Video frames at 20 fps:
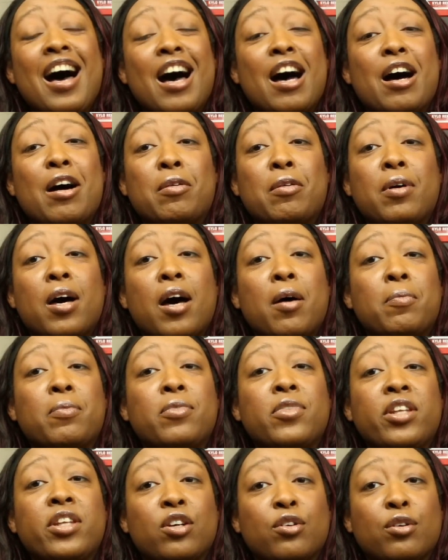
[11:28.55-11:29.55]

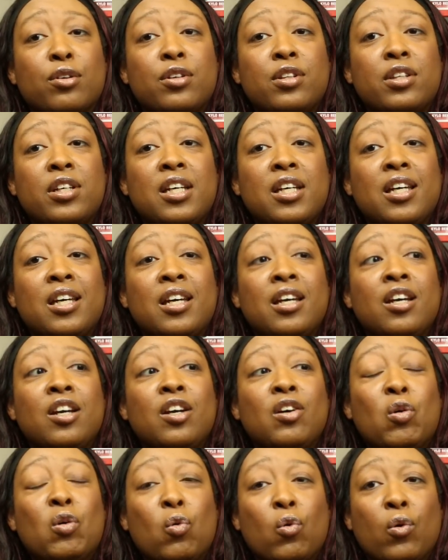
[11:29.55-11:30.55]
I'm literally
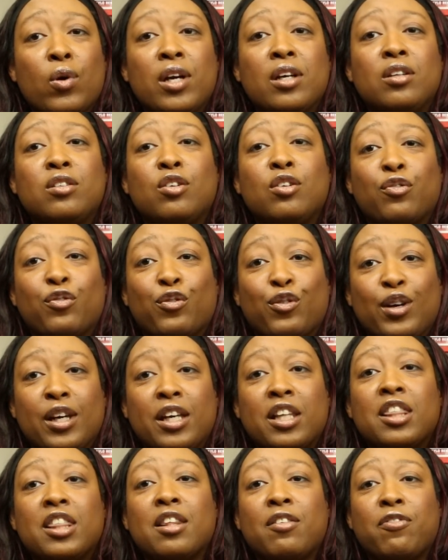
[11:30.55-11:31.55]
going to
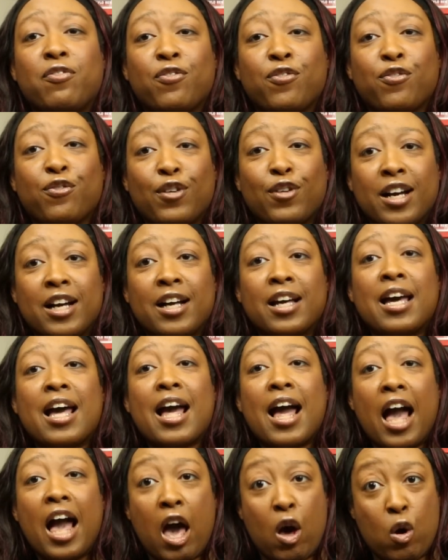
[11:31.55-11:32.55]
freak the frick
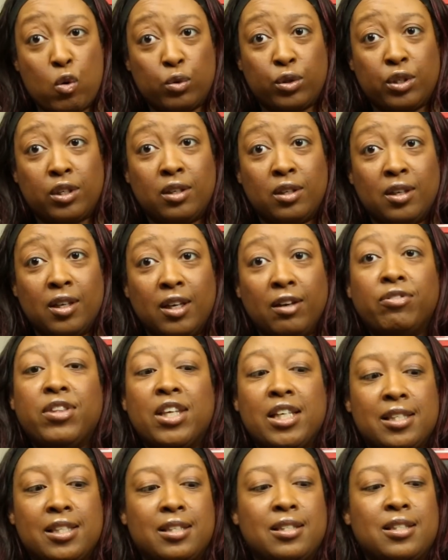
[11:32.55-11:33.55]
out if
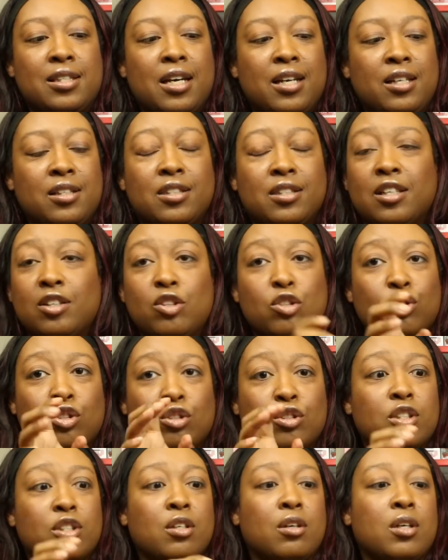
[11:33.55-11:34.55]
this is Teddy's
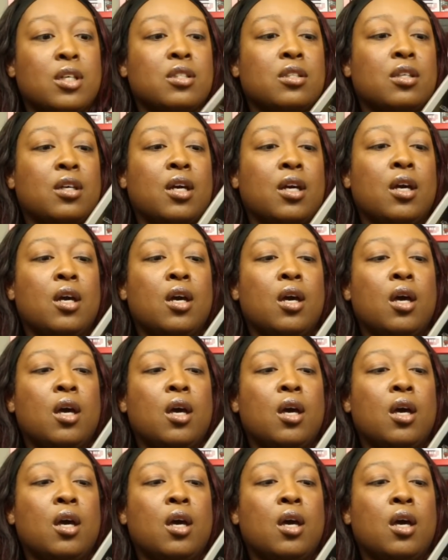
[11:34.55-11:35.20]
signature, seriously.